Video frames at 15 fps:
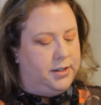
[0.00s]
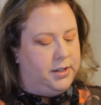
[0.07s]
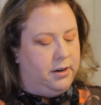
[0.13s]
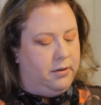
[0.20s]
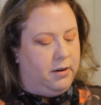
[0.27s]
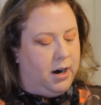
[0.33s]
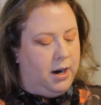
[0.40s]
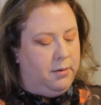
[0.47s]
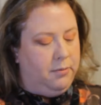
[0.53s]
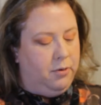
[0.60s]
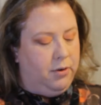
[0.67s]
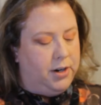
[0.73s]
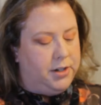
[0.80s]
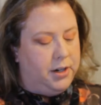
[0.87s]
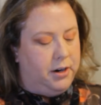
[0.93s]
So I'm
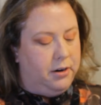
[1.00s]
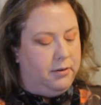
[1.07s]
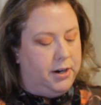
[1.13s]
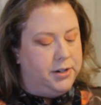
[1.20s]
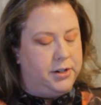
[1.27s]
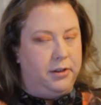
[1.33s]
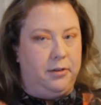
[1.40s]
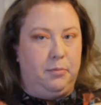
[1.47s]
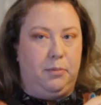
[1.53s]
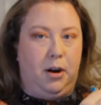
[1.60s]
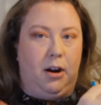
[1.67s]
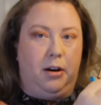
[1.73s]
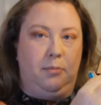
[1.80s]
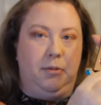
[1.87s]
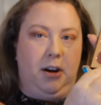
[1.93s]
going to go into the
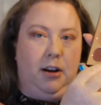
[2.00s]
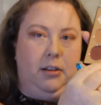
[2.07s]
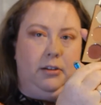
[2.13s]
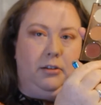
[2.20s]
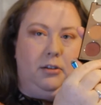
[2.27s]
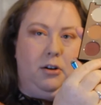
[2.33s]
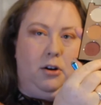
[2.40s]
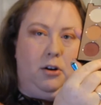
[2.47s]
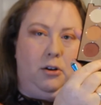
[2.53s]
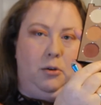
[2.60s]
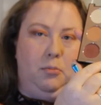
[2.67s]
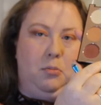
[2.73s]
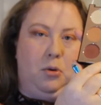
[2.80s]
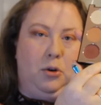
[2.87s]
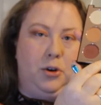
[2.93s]
bottom color called
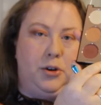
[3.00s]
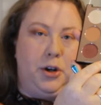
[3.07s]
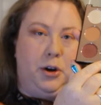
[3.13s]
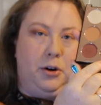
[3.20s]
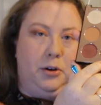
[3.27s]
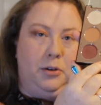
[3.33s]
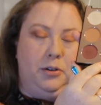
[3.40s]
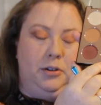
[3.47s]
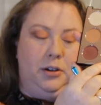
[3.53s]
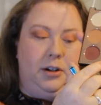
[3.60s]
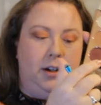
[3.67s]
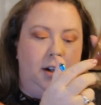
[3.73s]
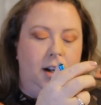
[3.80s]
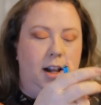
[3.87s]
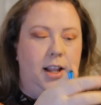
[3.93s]
Bordeaux.
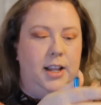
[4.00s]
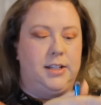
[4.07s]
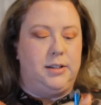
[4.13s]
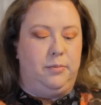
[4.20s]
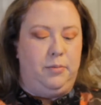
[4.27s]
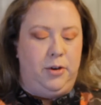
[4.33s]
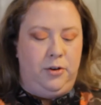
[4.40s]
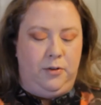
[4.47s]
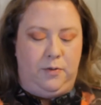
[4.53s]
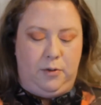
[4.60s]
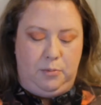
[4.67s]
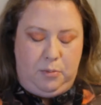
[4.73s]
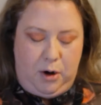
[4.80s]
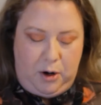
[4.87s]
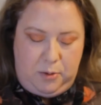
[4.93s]
It's a beautiful
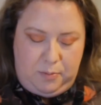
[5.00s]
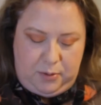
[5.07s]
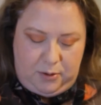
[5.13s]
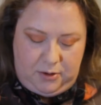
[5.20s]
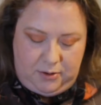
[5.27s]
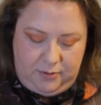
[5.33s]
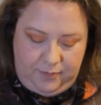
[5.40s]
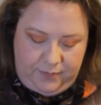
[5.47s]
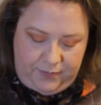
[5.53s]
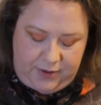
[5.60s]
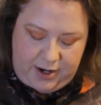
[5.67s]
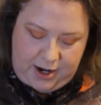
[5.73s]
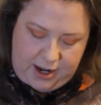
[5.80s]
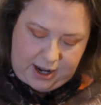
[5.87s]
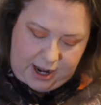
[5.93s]
purple,
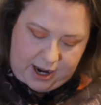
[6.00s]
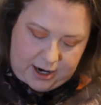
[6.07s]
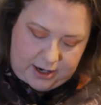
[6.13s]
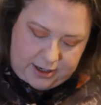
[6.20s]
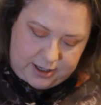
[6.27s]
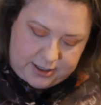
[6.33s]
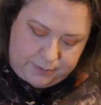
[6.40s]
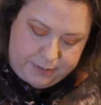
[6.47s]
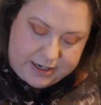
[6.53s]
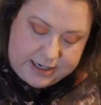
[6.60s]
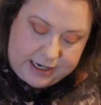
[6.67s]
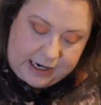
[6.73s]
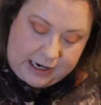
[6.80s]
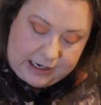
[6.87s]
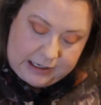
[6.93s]
and it's
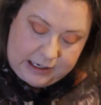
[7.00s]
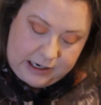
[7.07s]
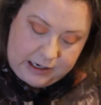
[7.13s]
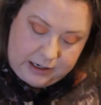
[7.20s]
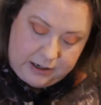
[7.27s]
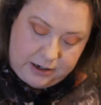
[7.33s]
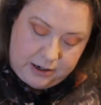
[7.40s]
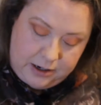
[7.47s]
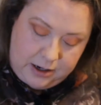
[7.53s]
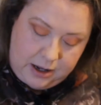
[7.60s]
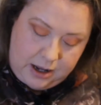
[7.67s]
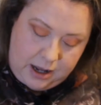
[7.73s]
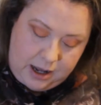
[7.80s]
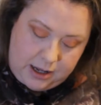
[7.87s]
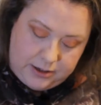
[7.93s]
metallic,
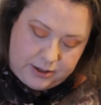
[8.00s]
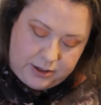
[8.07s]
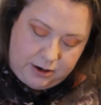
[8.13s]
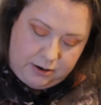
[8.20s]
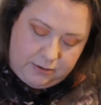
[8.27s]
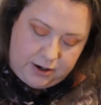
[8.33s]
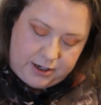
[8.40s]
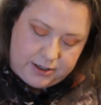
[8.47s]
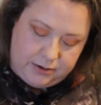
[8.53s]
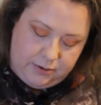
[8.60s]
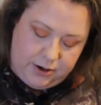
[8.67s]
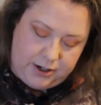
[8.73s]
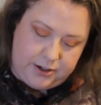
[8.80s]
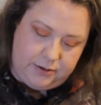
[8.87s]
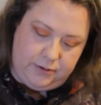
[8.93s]
so it's
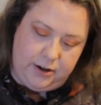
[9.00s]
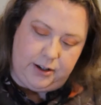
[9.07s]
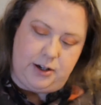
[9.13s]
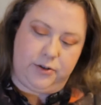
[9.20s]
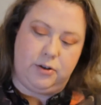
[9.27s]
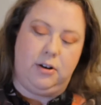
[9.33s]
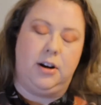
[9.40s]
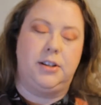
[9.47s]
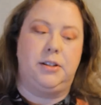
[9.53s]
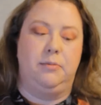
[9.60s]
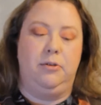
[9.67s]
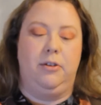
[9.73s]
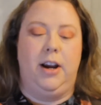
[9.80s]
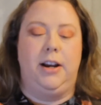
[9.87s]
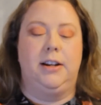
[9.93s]
going to really draw some
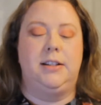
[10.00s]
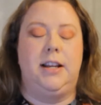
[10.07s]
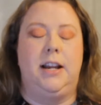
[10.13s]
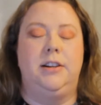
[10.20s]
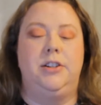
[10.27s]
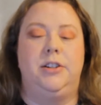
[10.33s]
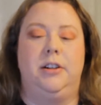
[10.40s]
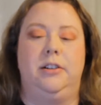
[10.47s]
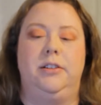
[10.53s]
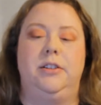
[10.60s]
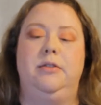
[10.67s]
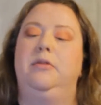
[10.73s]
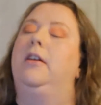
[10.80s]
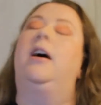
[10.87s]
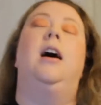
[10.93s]
great attention
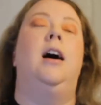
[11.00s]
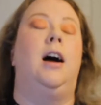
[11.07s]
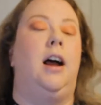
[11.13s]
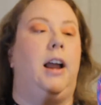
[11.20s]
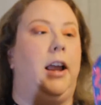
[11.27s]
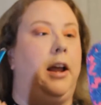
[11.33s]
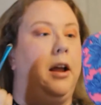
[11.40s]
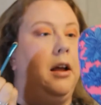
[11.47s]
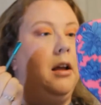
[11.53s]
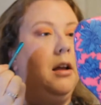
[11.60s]
to the eye.